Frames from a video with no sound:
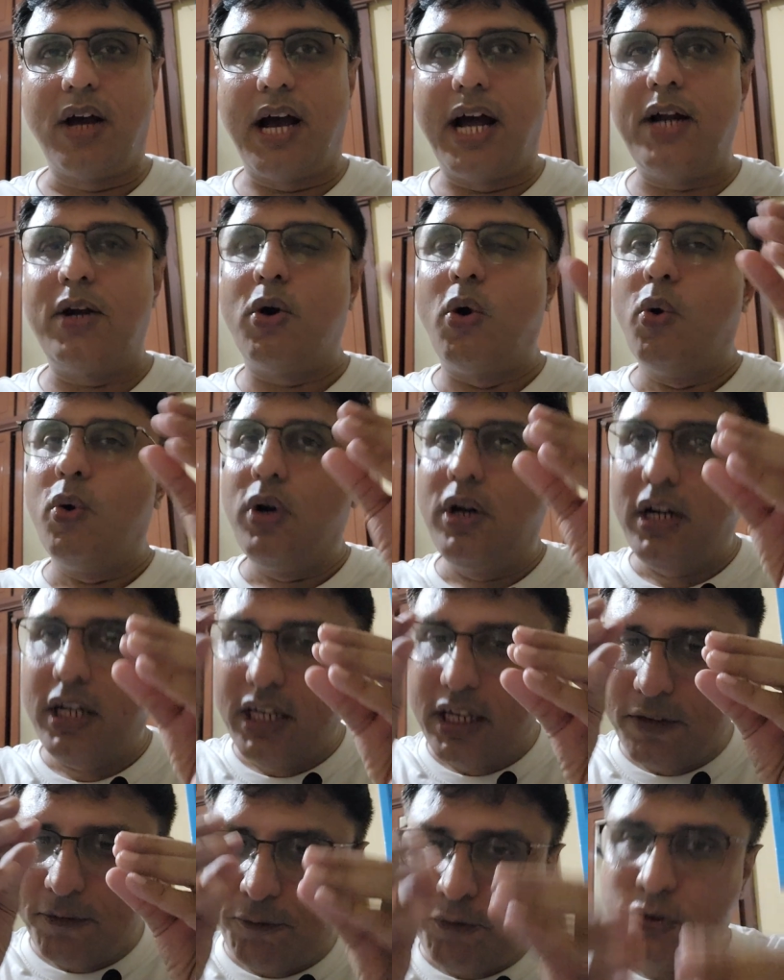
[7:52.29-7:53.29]
and
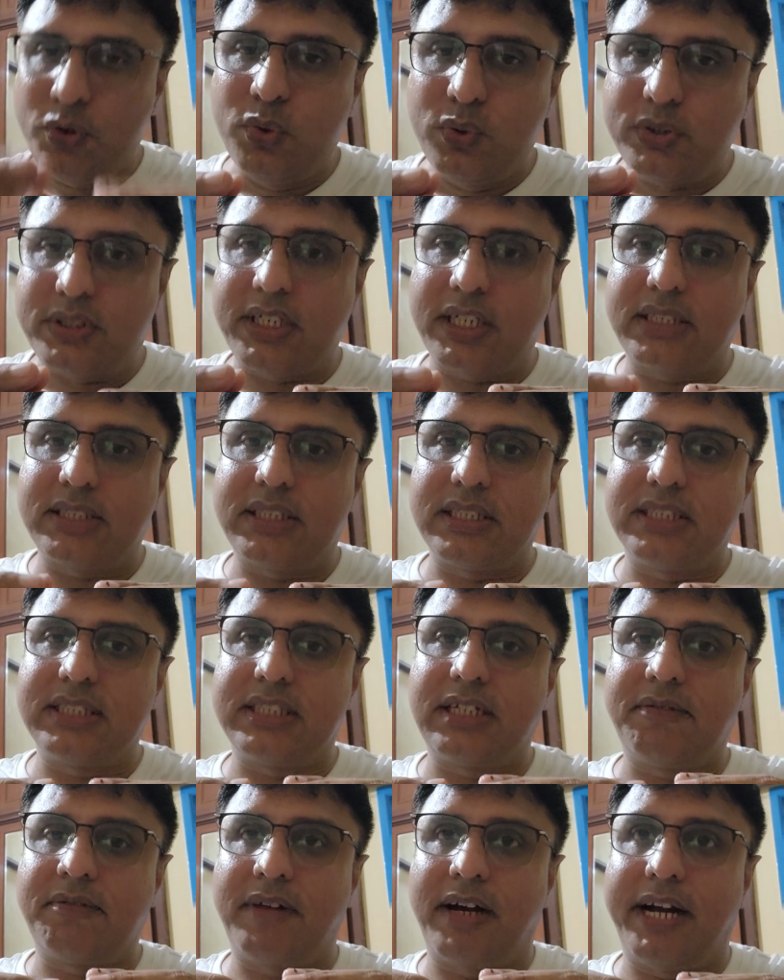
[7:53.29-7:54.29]
only a few
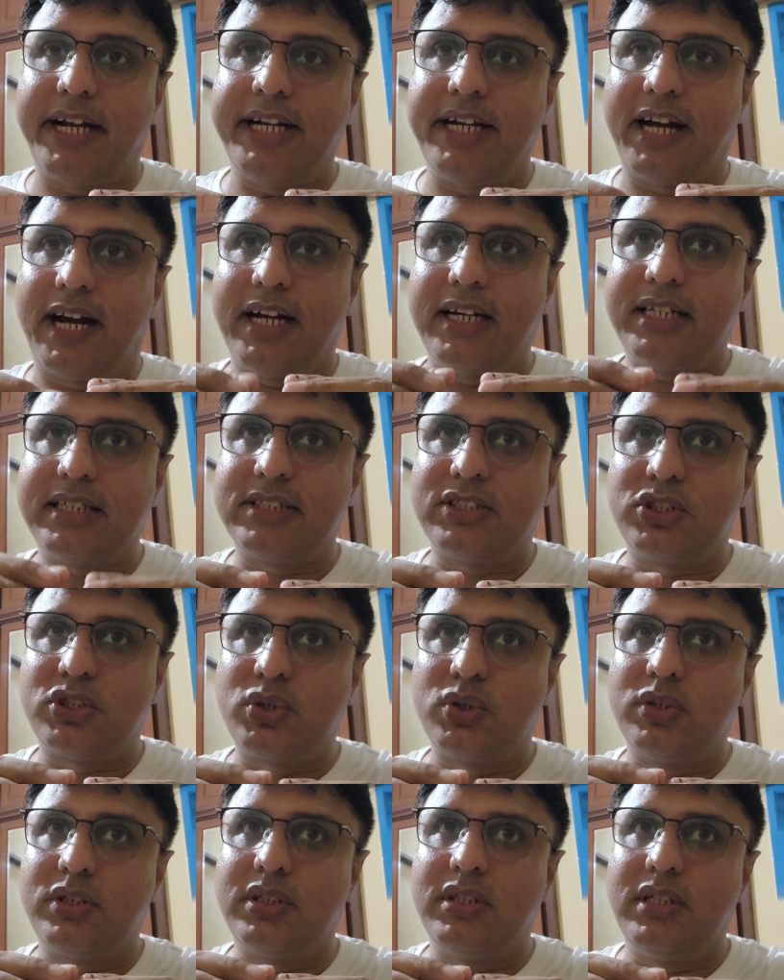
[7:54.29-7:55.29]
sections have
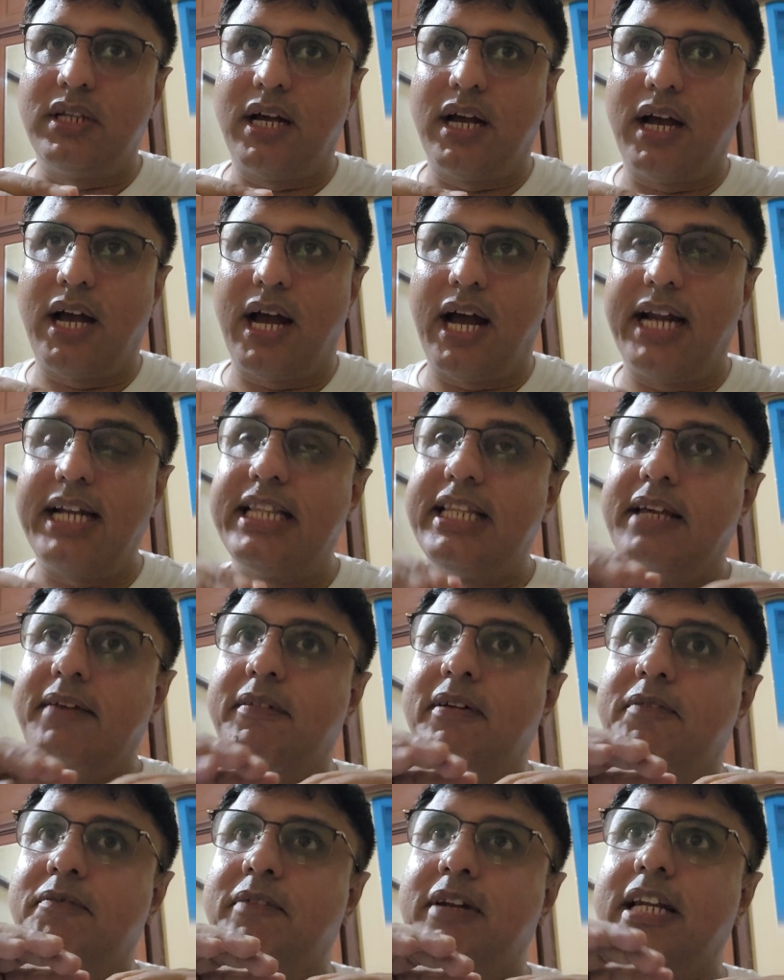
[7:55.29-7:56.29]
understood, and they
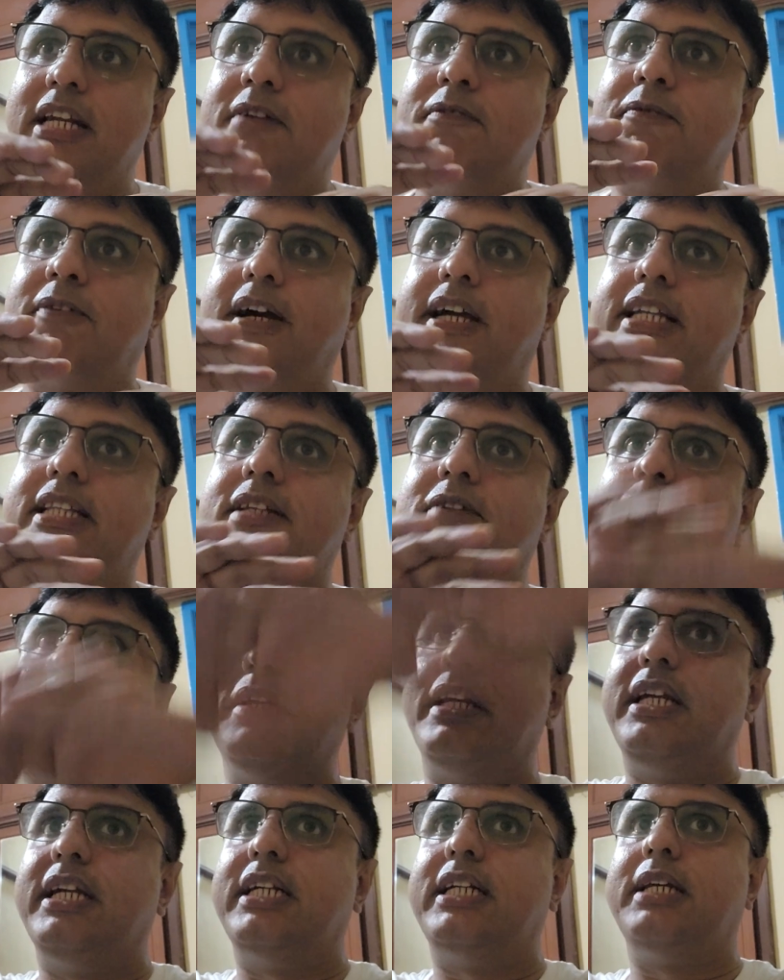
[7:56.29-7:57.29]
will vilify the
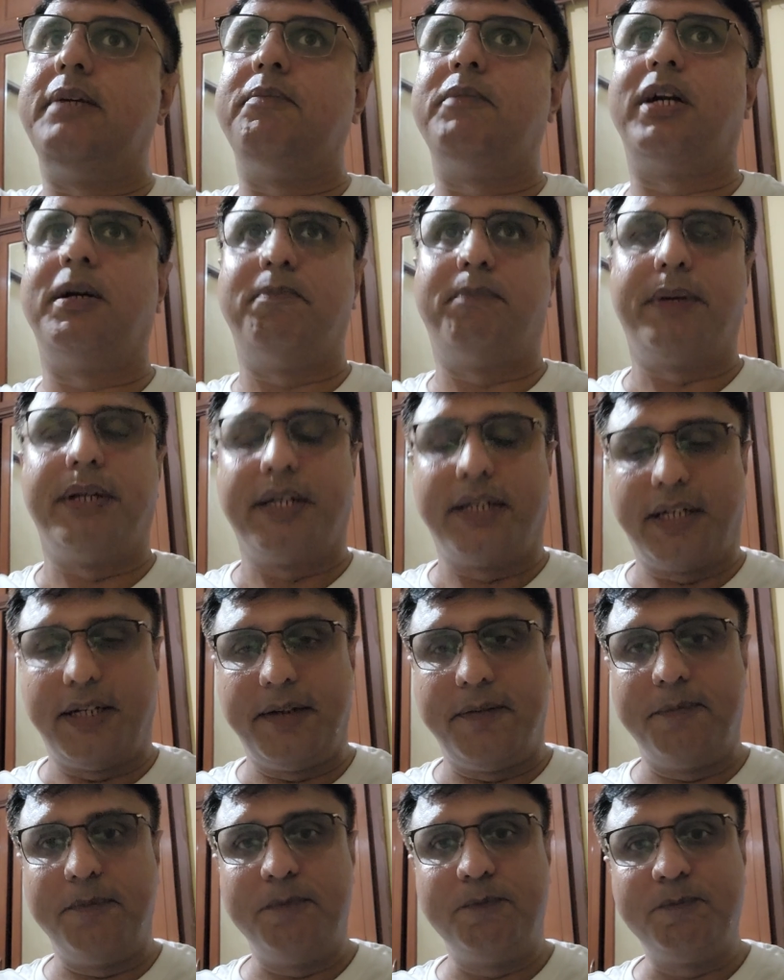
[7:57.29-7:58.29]
winning team completely.